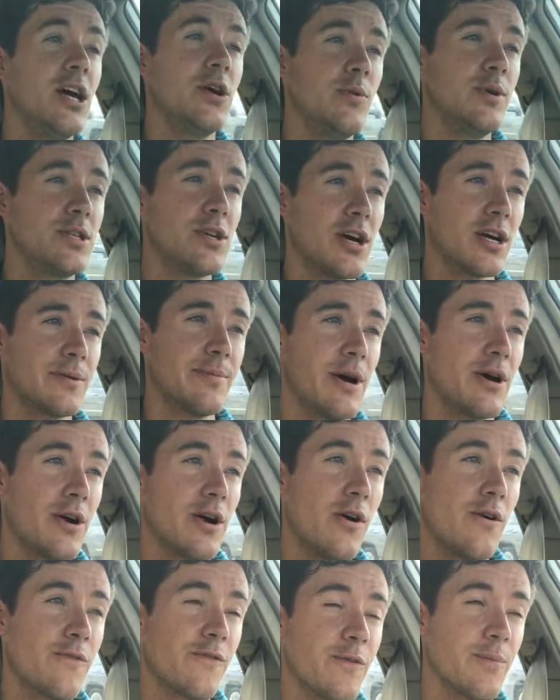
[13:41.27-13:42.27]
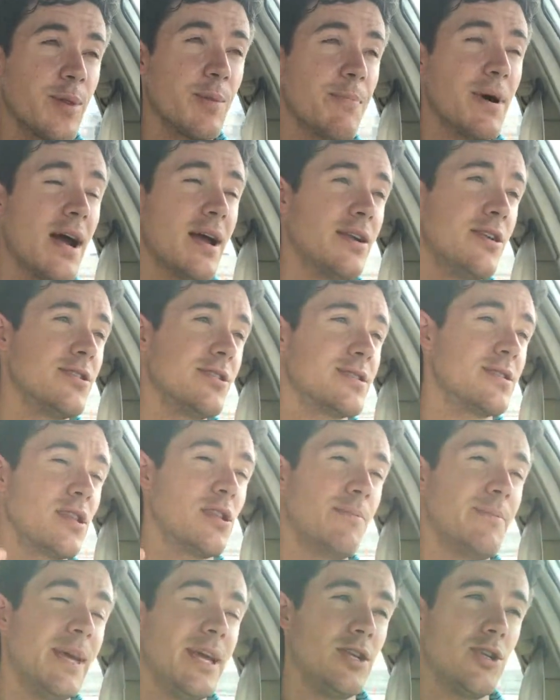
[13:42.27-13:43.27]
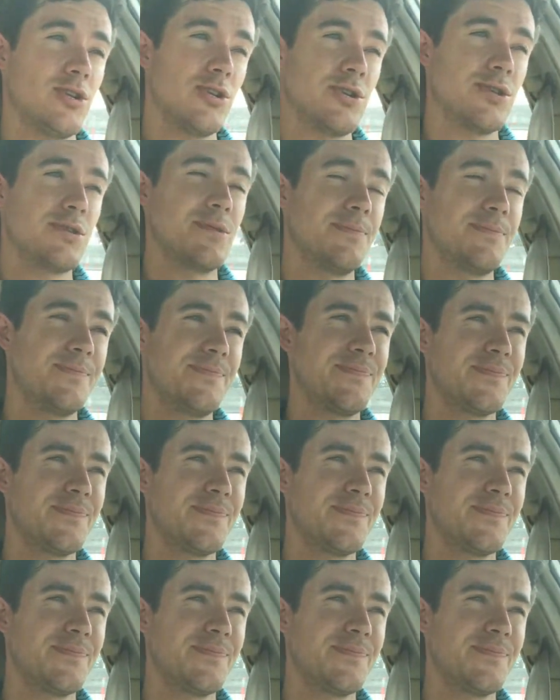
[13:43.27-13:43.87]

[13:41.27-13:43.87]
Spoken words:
we were talking about going from the minors to the majors.